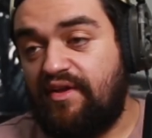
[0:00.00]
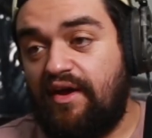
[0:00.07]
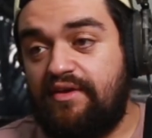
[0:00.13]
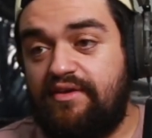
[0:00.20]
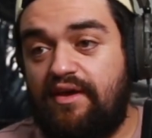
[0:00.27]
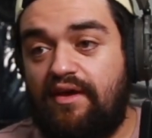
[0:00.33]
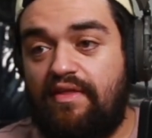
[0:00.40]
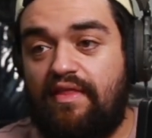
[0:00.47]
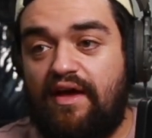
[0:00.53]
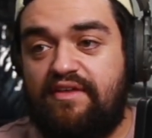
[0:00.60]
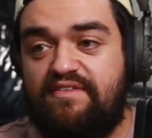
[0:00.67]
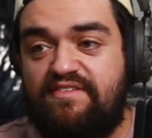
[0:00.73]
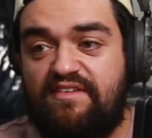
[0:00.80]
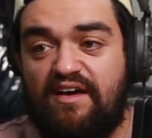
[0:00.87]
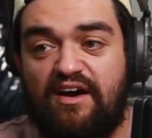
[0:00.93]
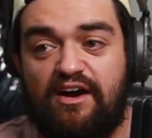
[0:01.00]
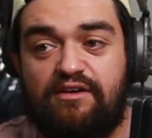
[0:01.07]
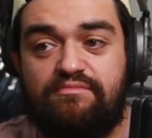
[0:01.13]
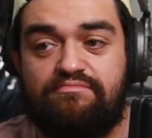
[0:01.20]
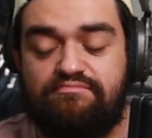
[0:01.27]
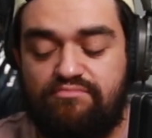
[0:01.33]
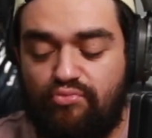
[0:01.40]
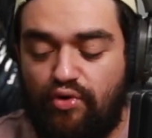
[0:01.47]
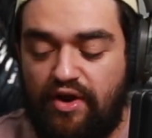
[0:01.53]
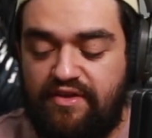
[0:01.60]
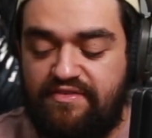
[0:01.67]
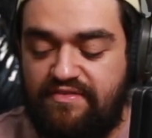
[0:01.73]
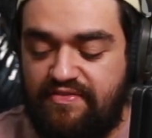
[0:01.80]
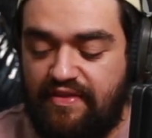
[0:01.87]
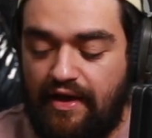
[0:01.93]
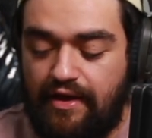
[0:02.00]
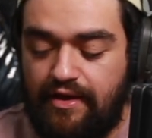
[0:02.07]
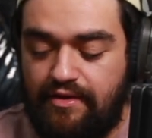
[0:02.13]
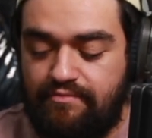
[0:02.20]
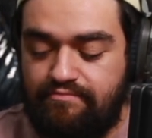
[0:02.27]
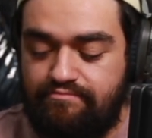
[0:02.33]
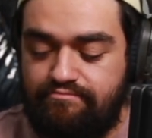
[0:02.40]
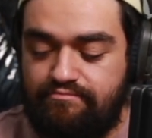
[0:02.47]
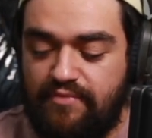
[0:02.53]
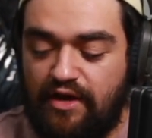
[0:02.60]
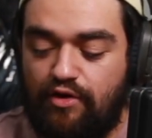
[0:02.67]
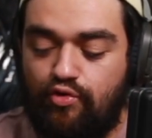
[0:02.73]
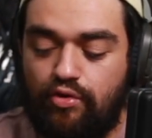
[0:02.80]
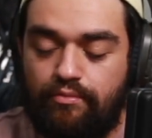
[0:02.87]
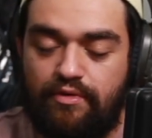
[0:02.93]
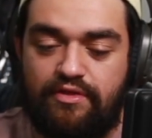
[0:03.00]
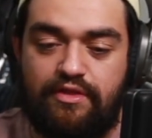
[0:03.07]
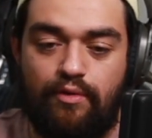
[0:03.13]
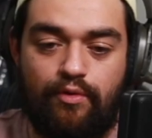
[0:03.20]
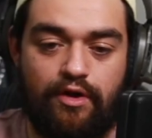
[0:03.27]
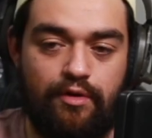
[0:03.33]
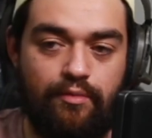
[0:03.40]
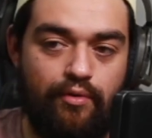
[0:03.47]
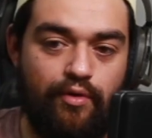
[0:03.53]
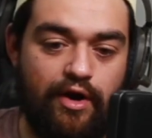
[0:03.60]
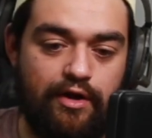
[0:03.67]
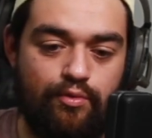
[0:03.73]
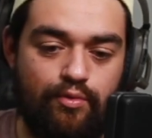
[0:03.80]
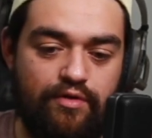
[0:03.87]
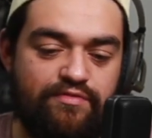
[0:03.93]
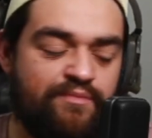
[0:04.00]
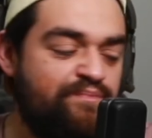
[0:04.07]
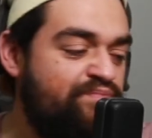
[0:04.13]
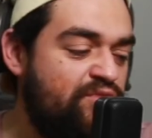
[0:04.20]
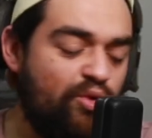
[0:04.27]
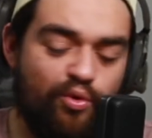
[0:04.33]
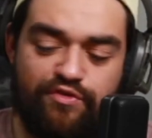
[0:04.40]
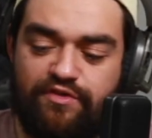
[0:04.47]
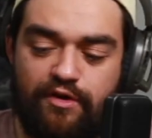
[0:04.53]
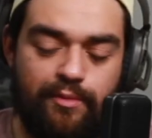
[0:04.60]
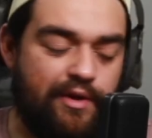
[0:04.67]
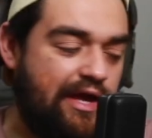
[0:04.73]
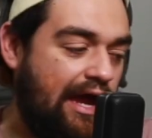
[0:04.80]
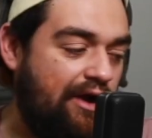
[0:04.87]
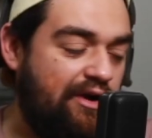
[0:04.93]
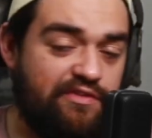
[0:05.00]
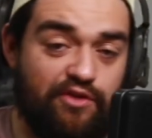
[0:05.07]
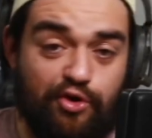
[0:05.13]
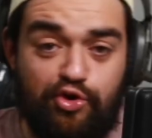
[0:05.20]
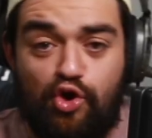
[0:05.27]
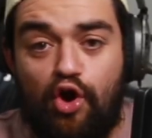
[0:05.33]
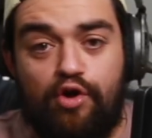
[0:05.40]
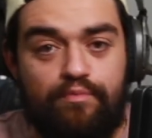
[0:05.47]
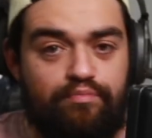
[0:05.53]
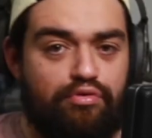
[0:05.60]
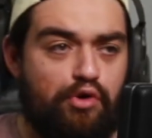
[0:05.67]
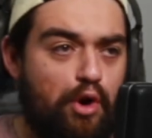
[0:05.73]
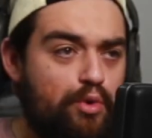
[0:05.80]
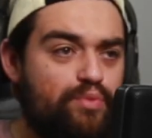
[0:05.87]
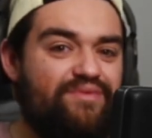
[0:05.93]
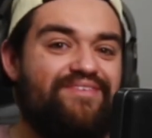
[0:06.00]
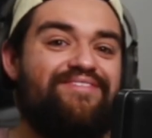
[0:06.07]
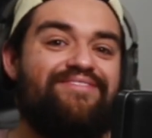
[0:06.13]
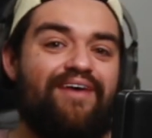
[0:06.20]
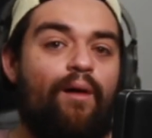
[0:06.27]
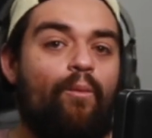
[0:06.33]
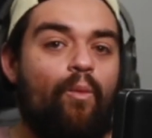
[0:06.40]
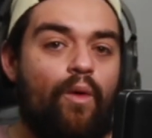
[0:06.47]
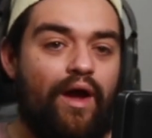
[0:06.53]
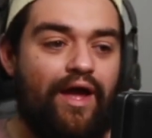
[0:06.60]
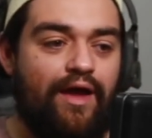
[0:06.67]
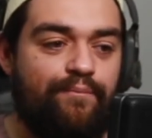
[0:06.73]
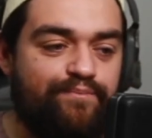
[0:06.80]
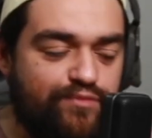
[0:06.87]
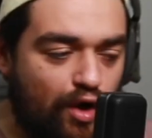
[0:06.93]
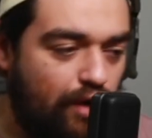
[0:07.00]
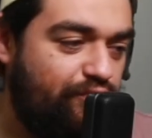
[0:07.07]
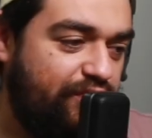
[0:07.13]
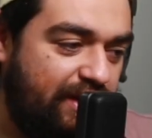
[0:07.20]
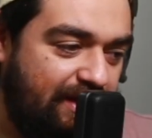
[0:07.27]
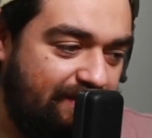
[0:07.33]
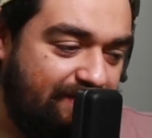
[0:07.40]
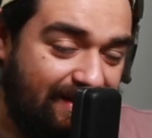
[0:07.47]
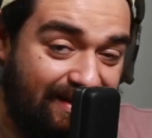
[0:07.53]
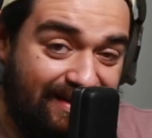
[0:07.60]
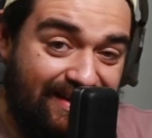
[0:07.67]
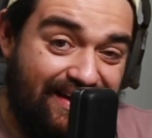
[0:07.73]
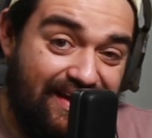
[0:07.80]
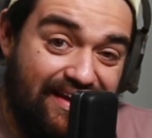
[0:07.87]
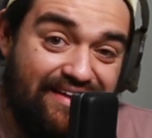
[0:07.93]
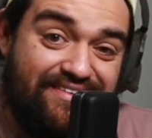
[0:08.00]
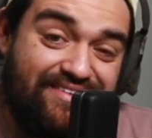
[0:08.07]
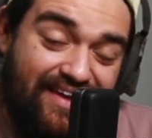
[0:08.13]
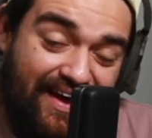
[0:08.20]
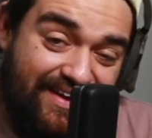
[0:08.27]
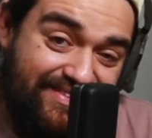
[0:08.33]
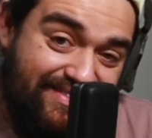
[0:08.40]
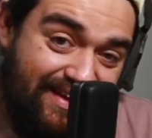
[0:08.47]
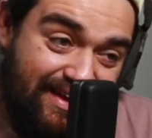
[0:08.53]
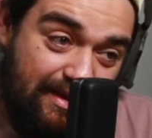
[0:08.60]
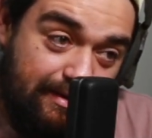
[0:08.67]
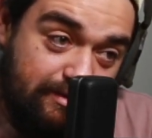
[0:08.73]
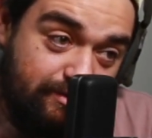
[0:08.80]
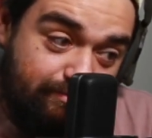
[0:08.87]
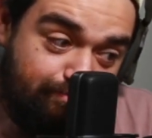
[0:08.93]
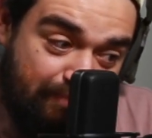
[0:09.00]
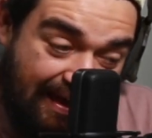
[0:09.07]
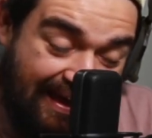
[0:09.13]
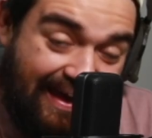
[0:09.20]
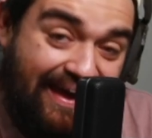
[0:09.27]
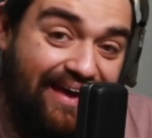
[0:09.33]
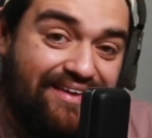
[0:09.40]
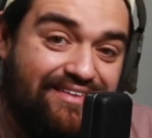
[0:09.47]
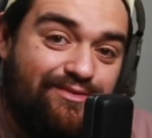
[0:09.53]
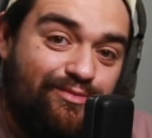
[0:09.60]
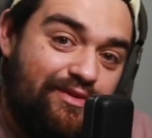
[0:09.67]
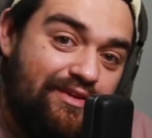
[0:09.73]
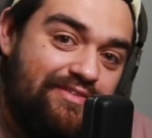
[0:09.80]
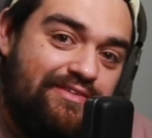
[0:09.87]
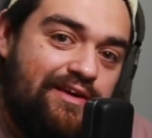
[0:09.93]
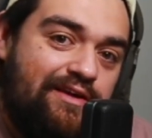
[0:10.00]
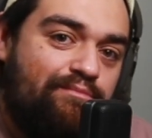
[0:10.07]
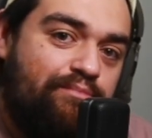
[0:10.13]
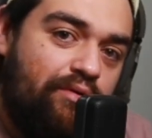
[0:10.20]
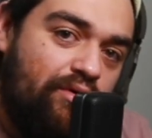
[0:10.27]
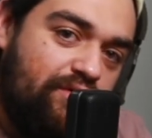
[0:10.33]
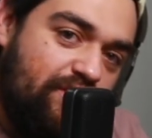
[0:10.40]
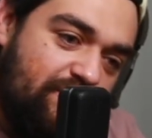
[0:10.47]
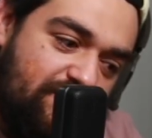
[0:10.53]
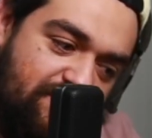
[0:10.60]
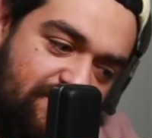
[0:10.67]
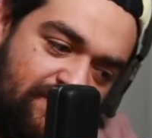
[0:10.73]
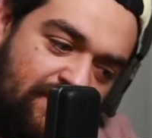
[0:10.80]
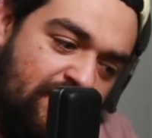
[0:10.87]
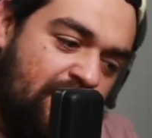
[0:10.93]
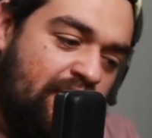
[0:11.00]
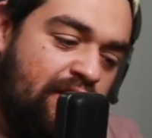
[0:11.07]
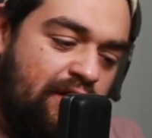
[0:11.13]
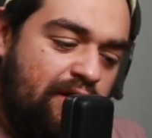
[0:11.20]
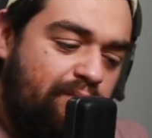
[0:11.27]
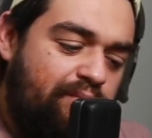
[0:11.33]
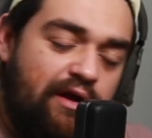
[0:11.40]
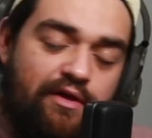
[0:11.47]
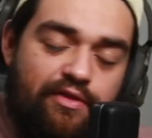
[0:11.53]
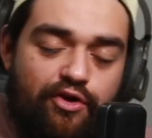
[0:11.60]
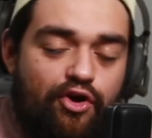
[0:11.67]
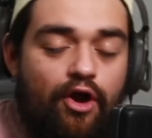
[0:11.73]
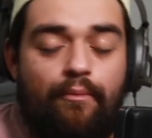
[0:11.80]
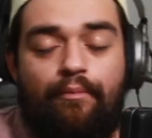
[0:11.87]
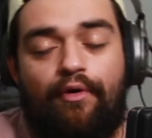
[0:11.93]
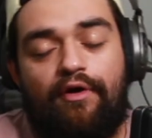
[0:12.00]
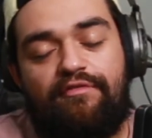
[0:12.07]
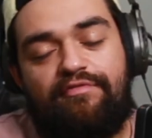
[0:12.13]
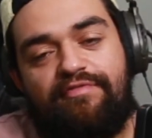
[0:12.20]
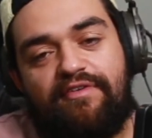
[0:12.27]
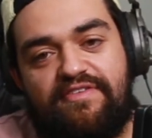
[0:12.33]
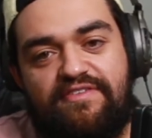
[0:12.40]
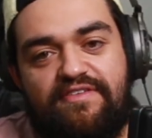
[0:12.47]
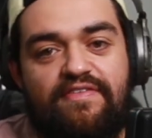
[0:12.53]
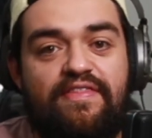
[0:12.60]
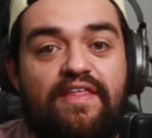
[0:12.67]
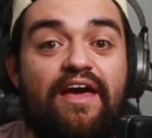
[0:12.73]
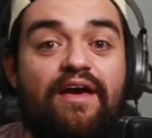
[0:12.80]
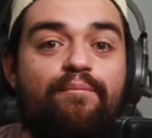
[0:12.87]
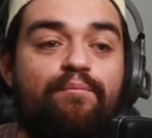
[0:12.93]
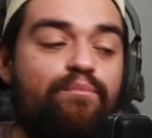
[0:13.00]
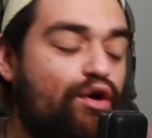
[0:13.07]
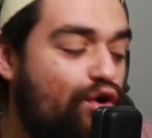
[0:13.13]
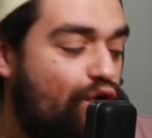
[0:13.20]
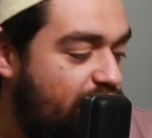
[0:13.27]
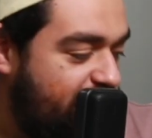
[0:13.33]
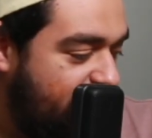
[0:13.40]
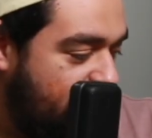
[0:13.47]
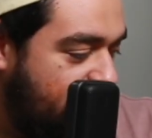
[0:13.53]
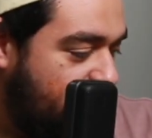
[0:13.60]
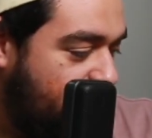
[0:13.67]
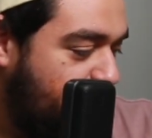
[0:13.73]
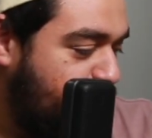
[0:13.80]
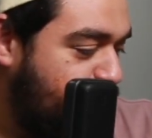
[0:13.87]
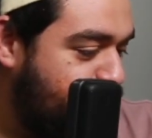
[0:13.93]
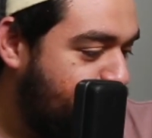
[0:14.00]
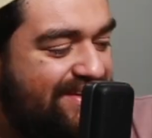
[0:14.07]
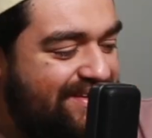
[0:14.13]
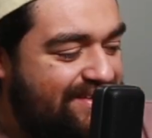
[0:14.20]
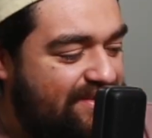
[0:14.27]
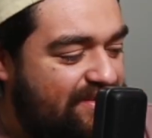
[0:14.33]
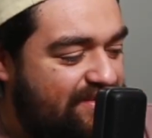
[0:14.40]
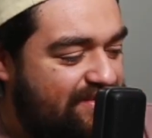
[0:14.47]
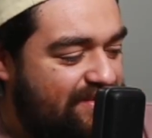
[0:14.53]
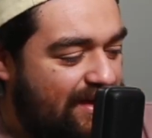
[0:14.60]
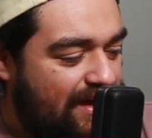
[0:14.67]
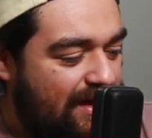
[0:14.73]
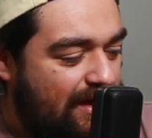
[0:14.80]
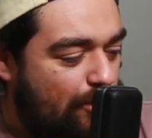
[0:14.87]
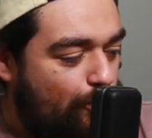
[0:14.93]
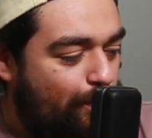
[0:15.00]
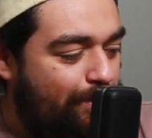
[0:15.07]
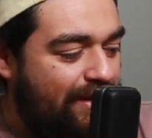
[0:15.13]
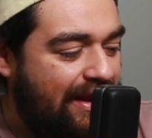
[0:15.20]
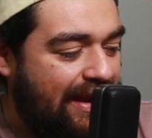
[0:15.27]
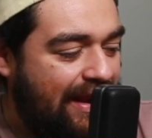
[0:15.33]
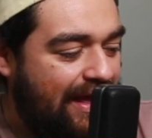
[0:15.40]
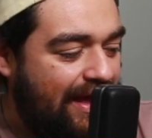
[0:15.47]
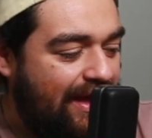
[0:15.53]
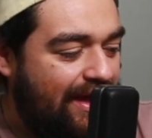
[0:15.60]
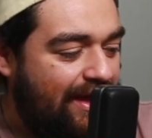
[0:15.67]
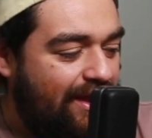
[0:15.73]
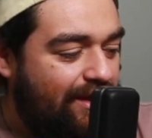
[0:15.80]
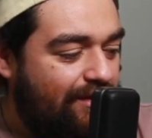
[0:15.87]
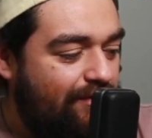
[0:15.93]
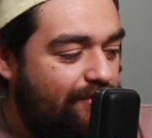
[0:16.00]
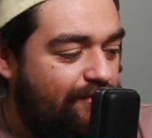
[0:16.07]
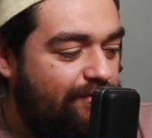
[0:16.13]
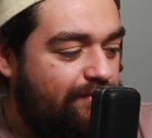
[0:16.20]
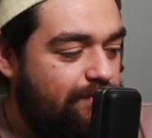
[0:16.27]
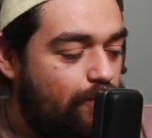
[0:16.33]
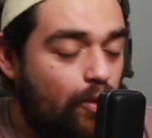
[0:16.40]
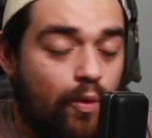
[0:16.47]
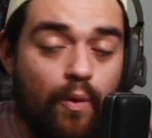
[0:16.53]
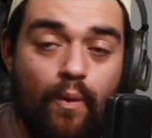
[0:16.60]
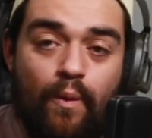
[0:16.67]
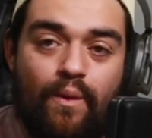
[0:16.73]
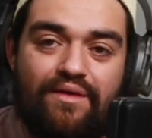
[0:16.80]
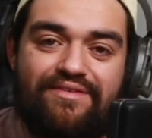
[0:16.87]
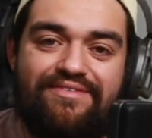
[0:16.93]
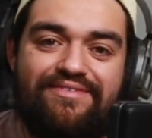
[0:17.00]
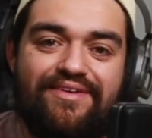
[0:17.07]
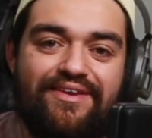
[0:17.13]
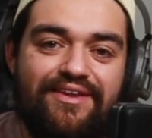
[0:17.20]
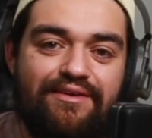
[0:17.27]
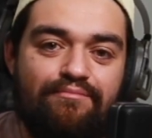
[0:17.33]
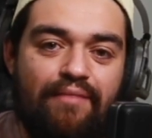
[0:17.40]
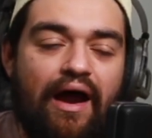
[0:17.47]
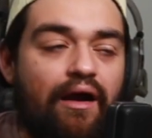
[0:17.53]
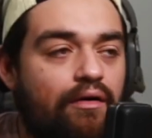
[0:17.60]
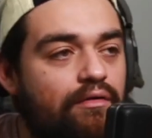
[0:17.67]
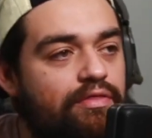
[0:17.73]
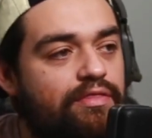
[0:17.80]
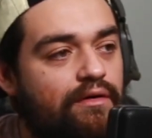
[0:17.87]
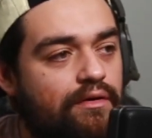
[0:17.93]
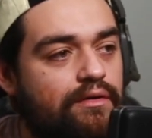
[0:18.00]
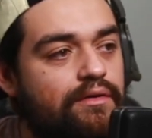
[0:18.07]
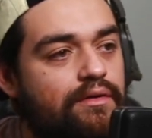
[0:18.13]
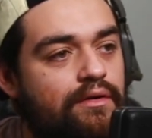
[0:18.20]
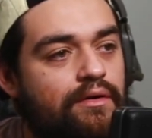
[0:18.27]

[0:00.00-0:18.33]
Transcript: And yeah, that's our race day equipment that we're going to be running with. Also going to be carrying the GoPro somewhere. Hopefully I get the LSKD pants with the deep pockets. Apparently the GoPro fits in there perfectly. Is our plan for Sydney Marathon.